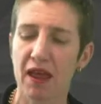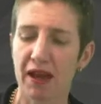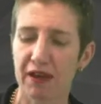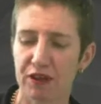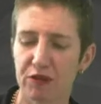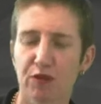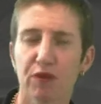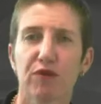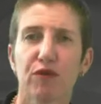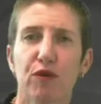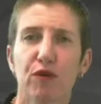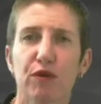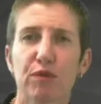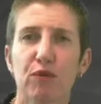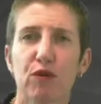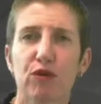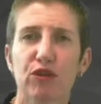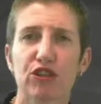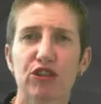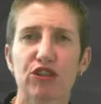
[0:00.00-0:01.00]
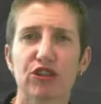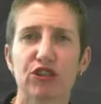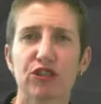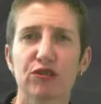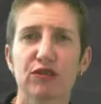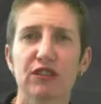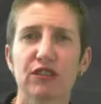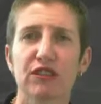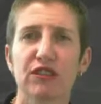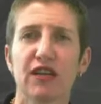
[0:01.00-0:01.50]
to avoid mortgage
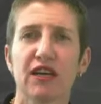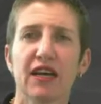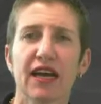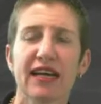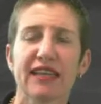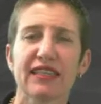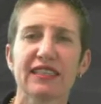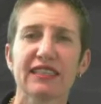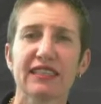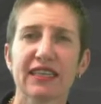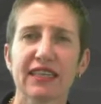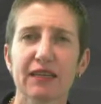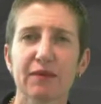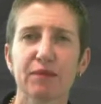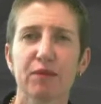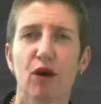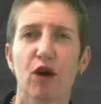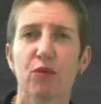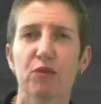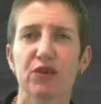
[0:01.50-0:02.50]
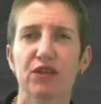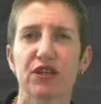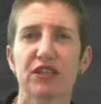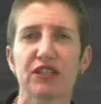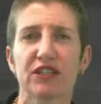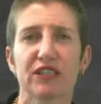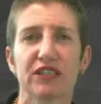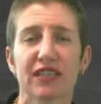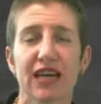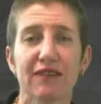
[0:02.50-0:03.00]
insurance. And the second option is
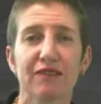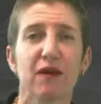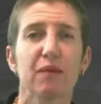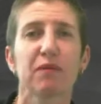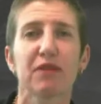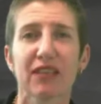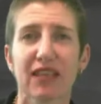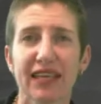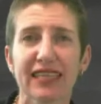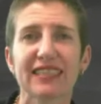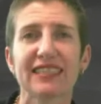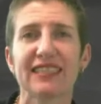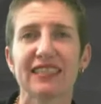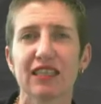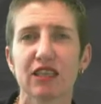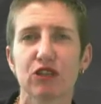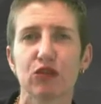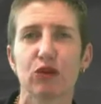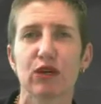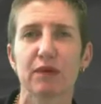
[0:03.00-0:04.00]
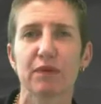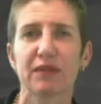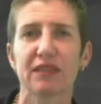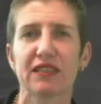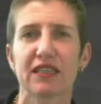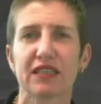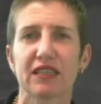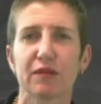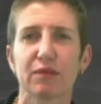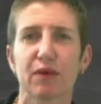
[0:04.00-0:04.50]
to save up less than a
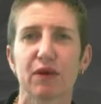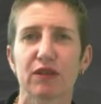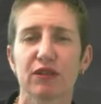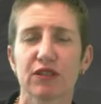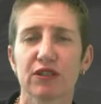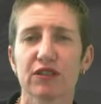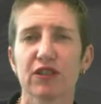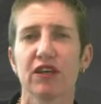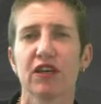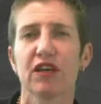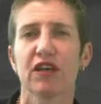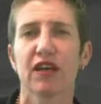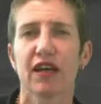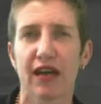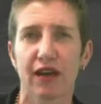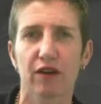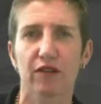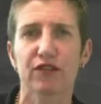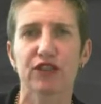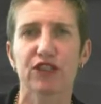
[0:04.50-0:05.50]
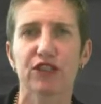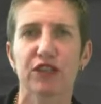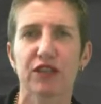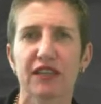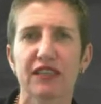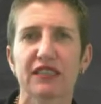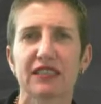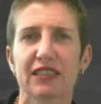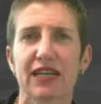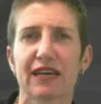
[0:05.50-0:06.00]
20% deposit. And obviously you
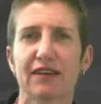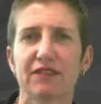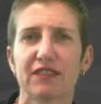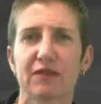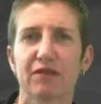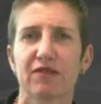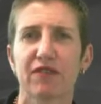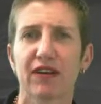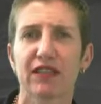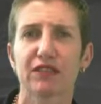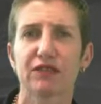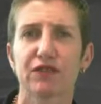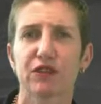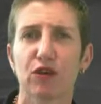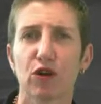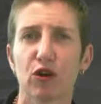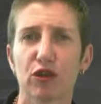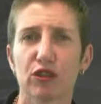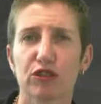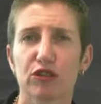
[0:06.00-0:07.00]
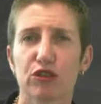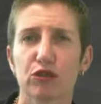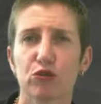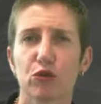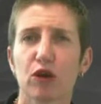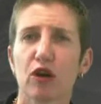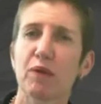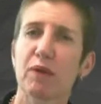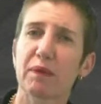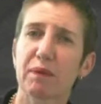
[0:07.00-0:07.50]
need to save some funds for costs as
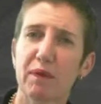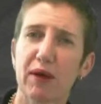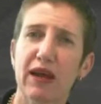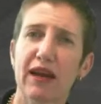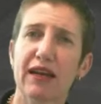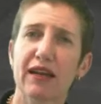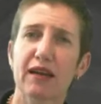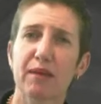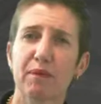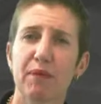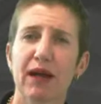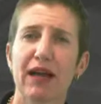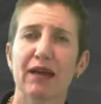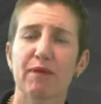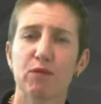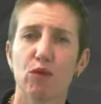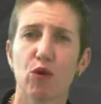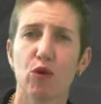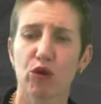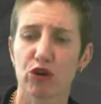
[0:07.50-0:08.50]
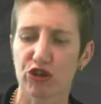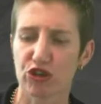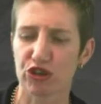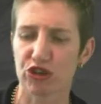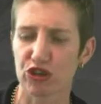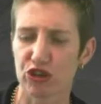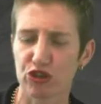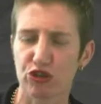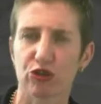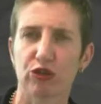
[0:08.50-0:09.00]
well, but end up paying mortgage
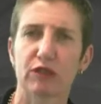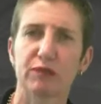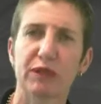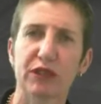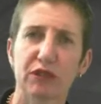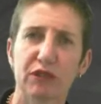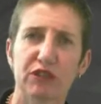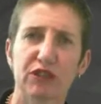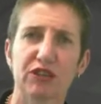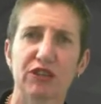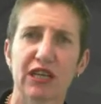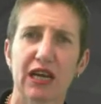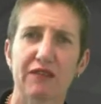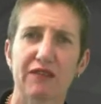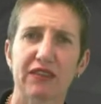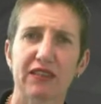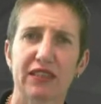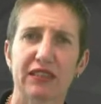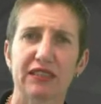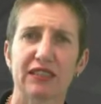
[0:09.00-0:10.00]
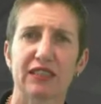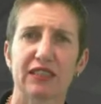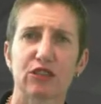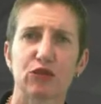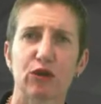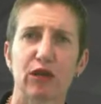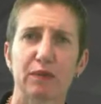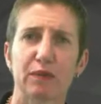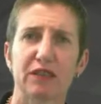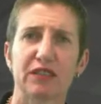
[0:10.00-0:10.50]
insurance because you're saving less than
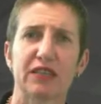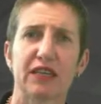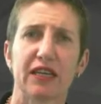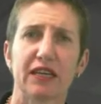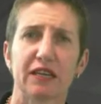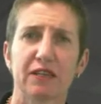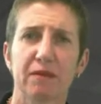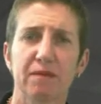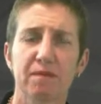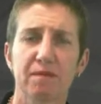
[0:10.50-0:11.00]
20%.